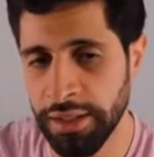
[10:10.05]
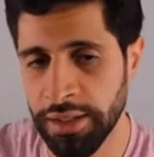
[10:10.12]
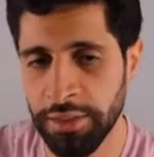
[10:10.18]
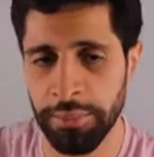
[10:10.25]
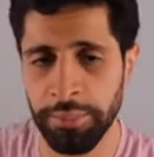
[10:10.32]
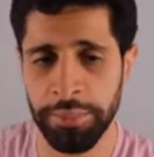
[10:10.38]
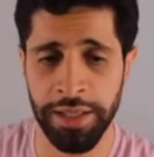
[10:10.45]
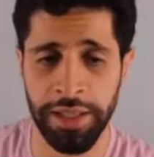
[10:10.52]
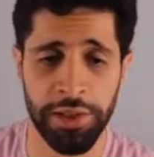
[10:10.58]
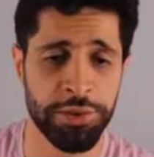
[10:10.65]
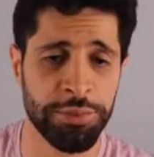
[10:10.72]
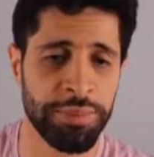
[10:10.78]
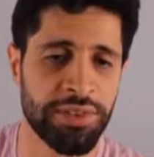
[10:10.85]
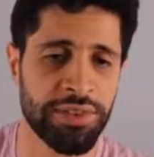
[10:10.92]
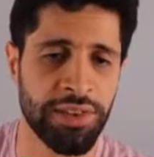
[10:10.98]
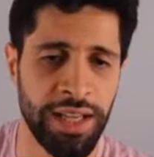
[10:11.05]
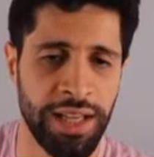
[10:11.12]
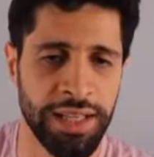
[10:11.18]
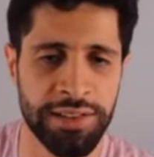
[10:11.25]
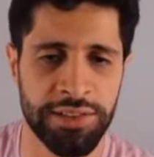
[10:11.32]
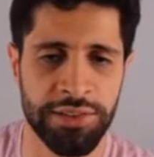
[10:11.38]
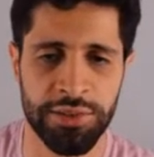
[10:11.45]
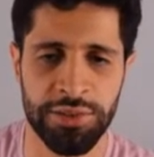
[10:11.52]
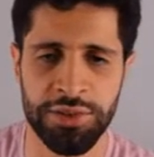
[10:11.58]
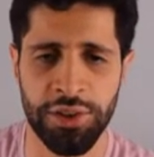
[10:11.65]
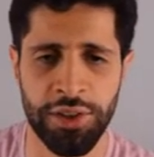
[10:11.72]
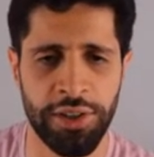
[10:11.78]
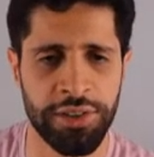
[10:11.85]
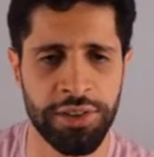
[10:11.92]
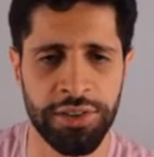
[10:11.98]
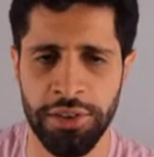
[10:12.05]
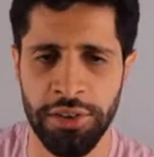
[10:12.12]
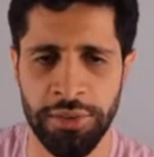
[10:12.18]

A beginner's mistake is to start,